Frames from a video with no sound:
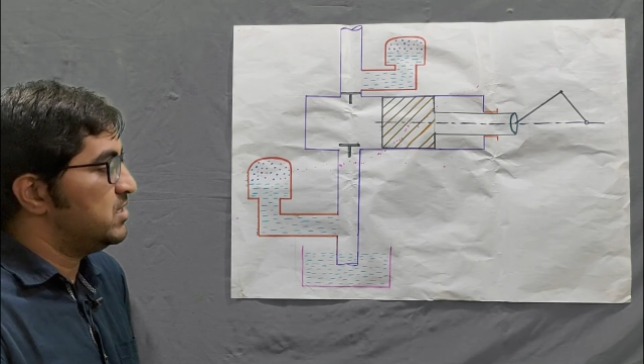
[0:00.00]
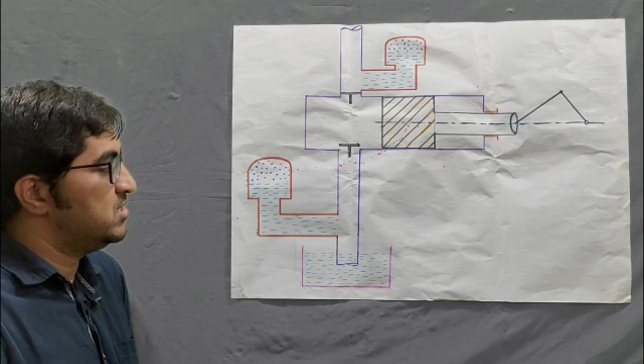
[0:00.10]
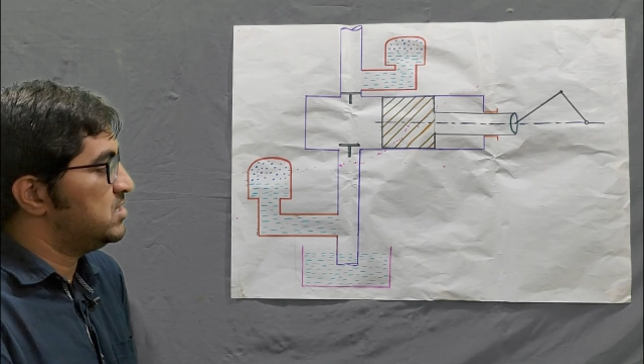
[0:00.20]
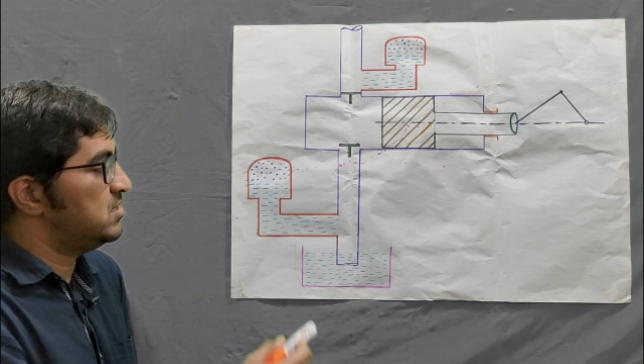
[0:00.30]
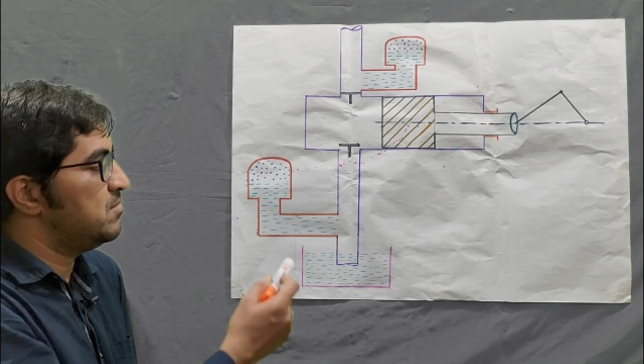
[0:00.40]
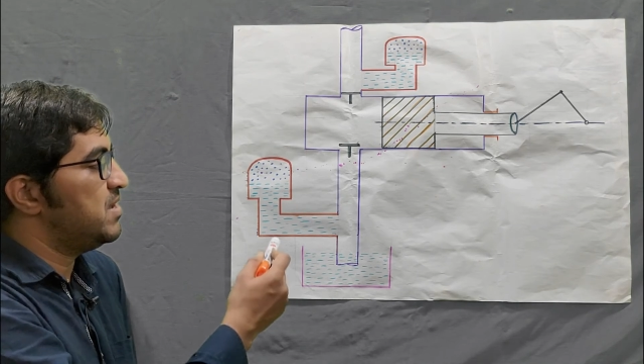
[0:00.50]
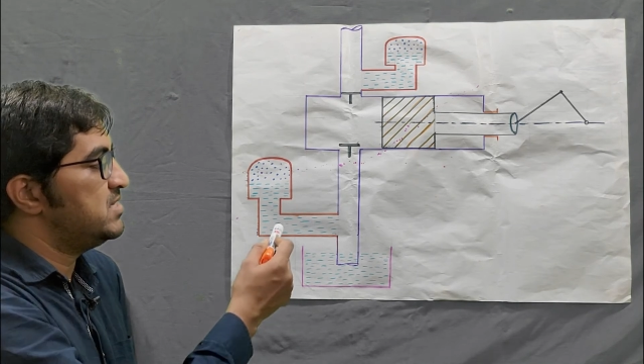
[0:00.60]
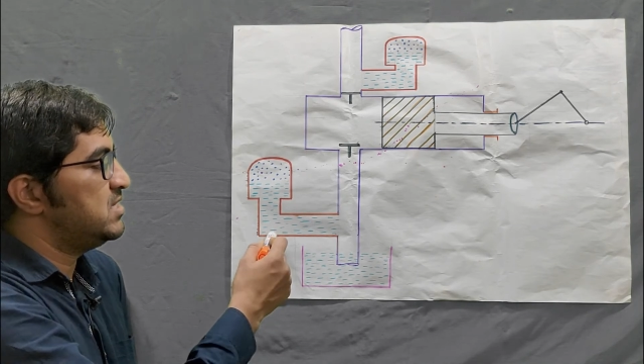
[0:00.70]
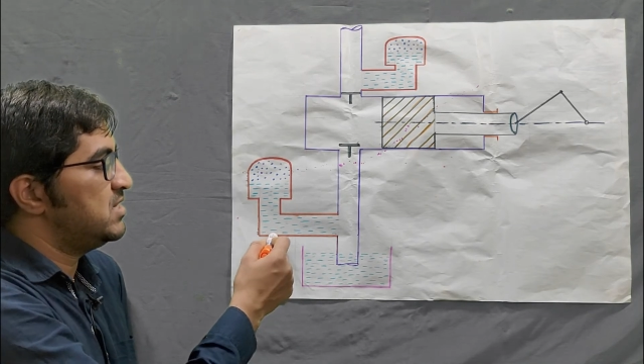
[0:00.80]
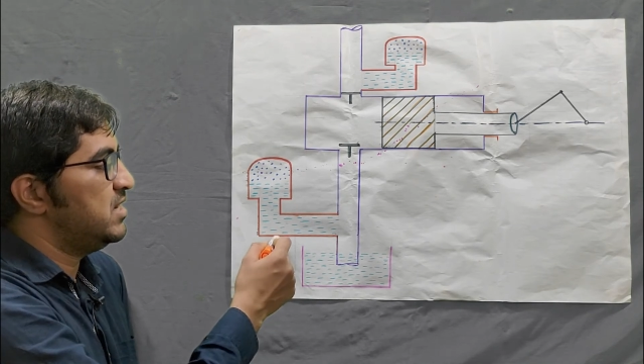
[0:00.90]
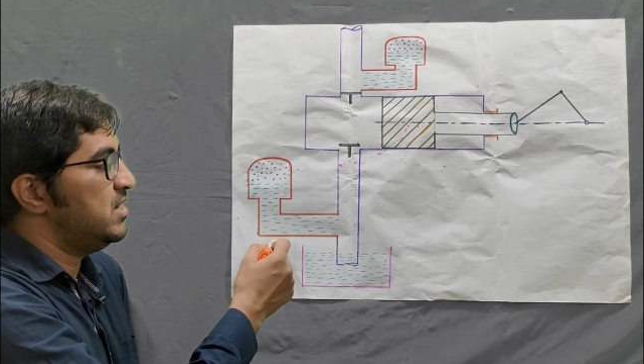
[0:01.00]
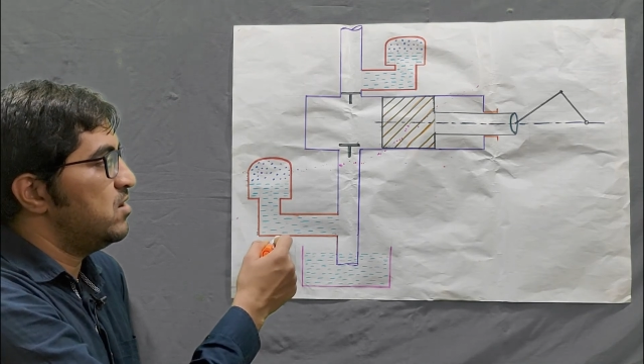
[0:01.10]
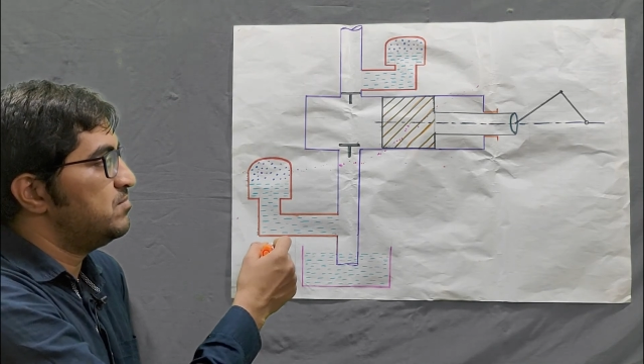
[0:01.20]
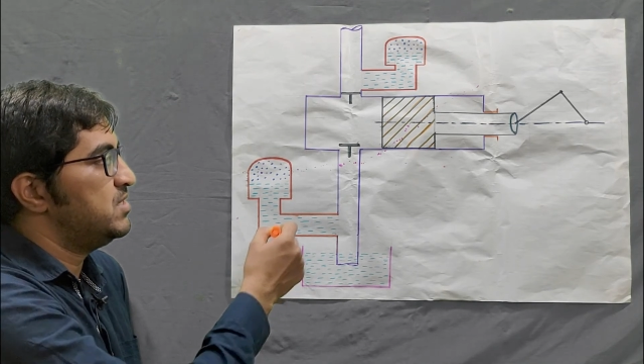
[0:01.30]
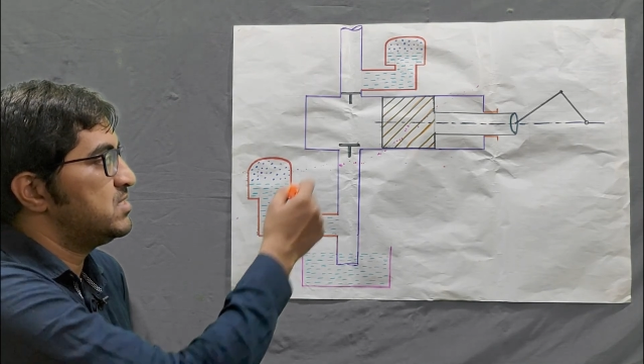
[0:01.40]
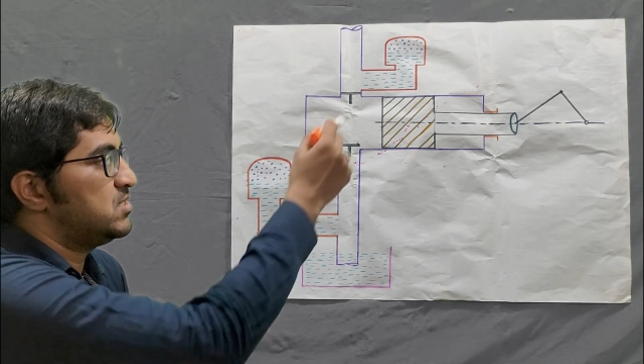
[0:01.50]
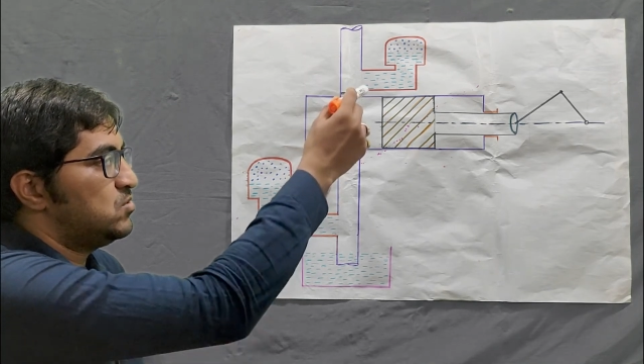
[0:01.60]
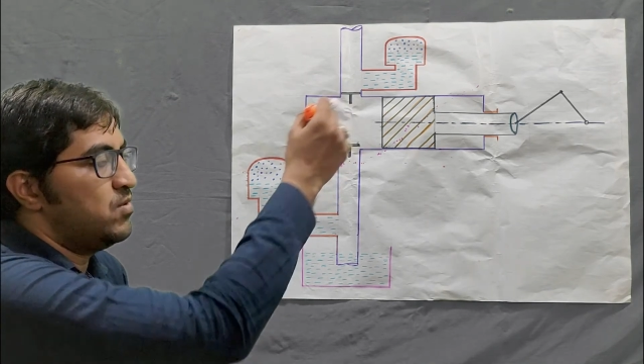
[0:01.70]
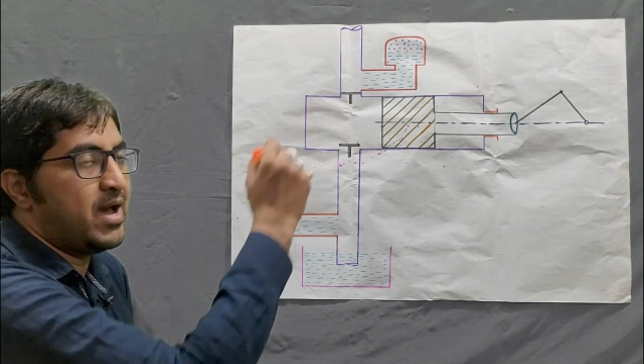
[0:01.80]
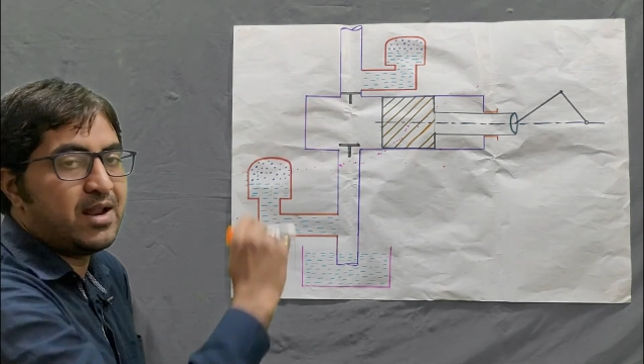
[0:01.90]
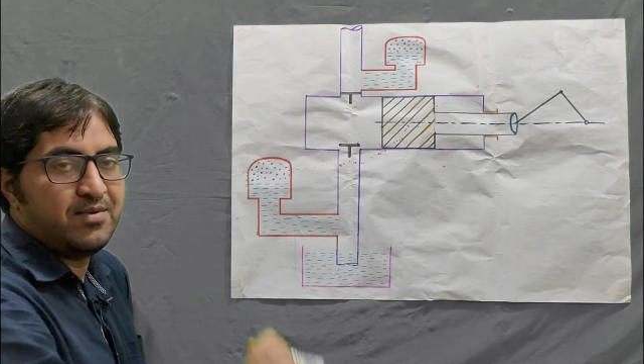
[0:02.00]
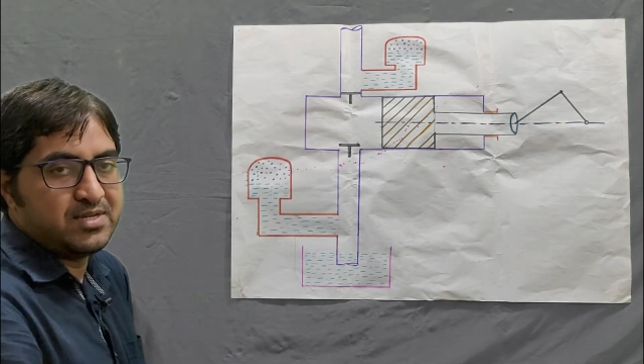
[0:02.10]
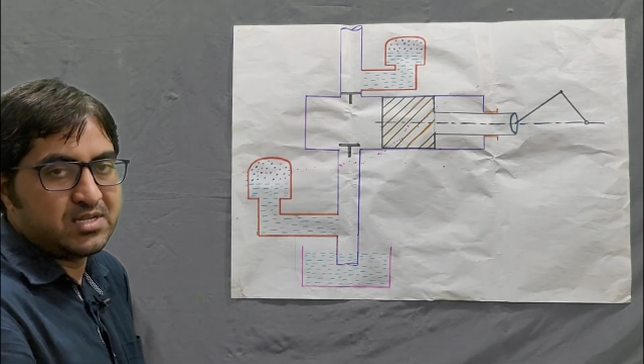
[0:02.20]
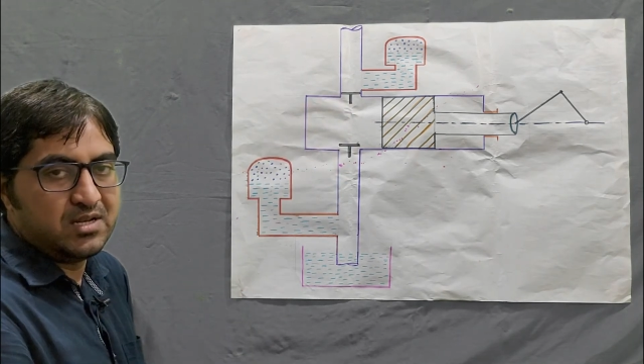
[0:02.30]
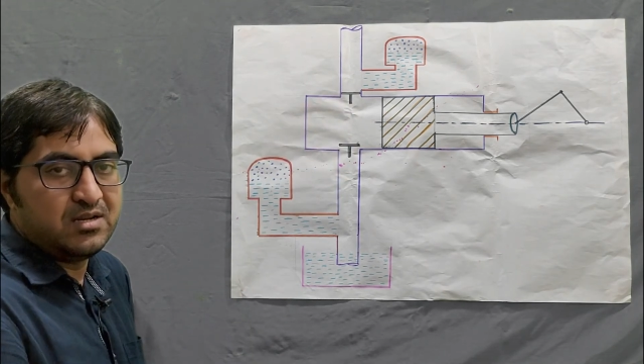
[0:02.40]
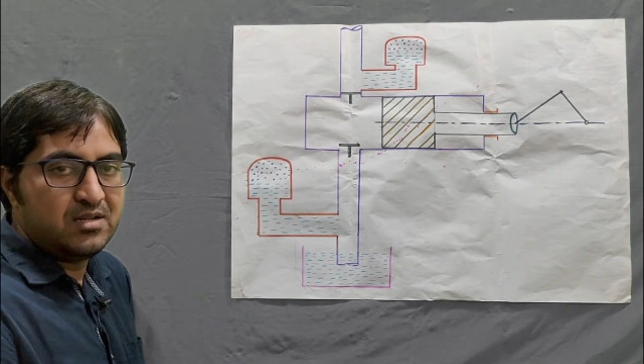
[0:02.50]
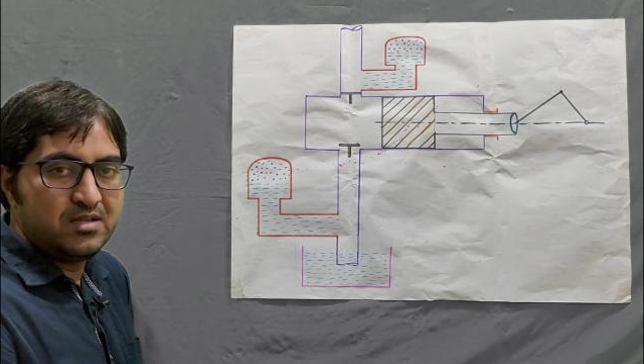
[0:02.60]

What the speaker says: This is the basic need of this two air vessel,